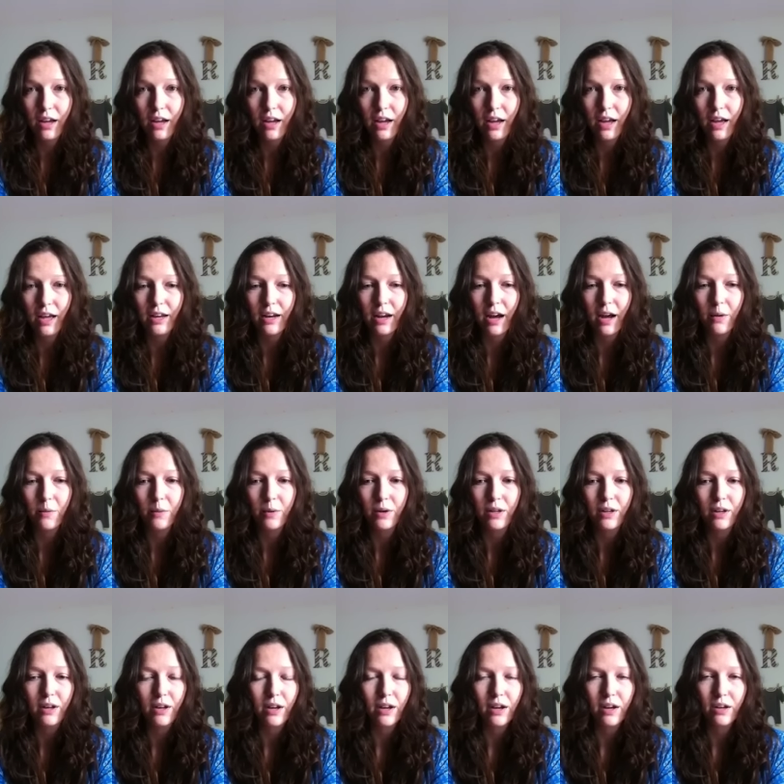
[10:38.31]
and I
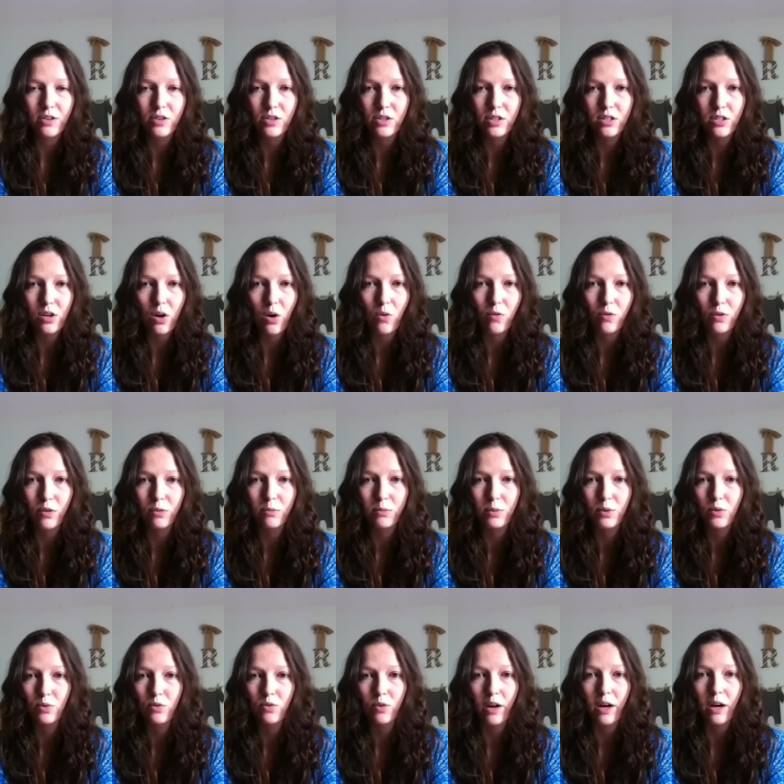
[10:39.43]
would just over the
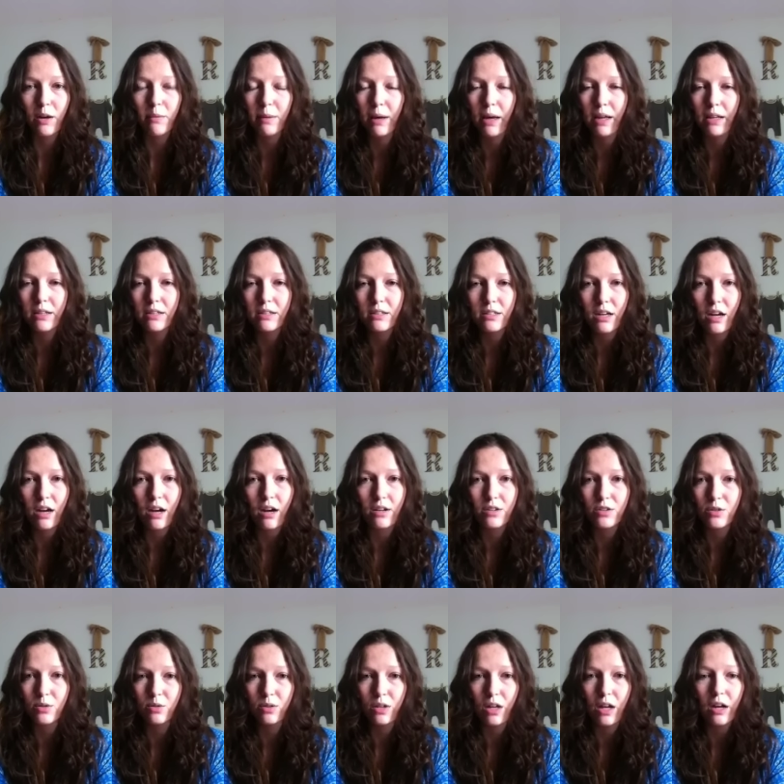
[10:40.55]
moon recommend a
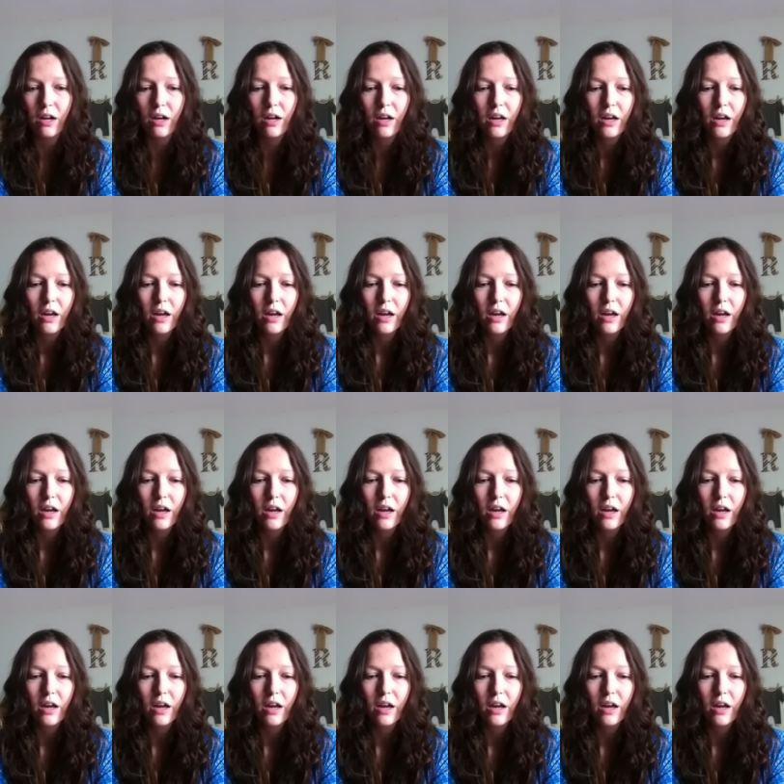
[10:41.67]
doula.